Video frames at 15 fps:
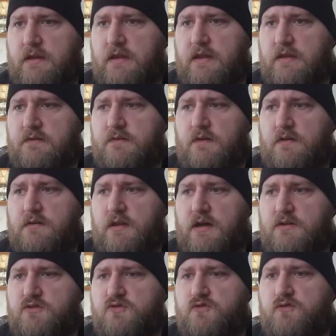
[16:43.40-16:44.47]
it's a
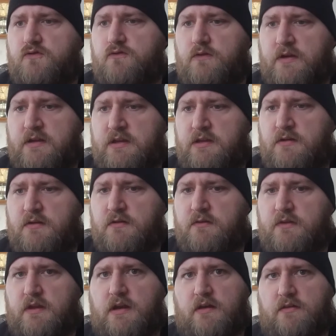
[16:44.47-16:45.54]
lot trickier
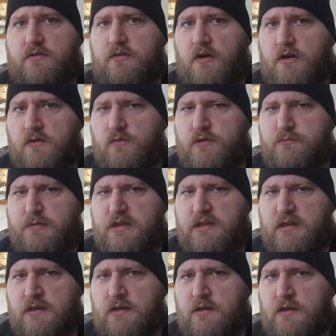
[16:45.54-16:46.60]
than I thought it would
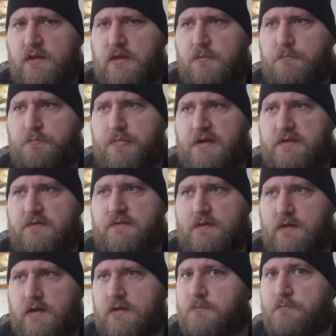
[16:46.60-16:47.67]
be, but it's
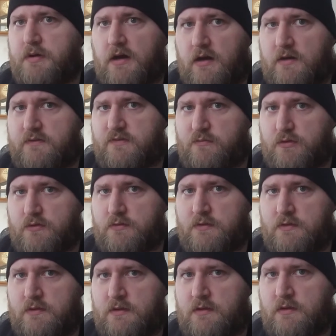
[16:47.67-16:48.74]
not impossible.
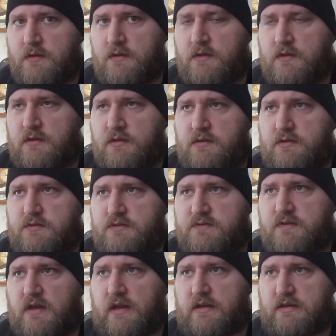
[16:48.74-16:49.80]
You
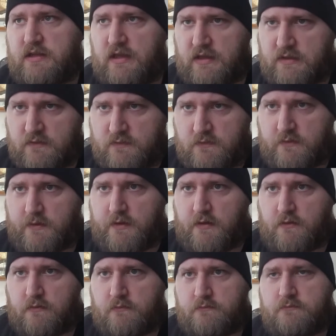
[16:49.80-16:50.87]
just gotta take it
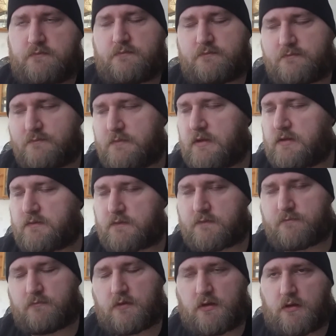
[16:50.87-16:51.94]
slow. It's
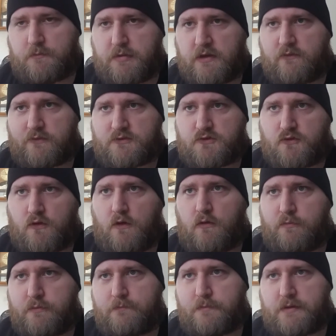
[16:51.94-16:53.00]
a bit of a
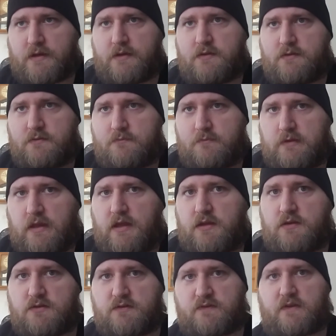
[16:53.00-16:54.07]
trope, but yeah,
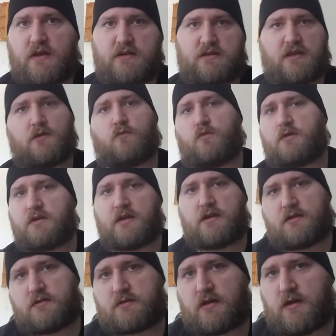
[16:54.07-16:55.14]
you just gotta take it one day
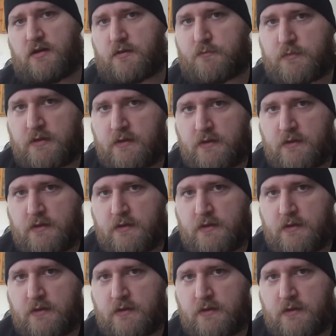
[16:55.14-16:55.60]
at a time.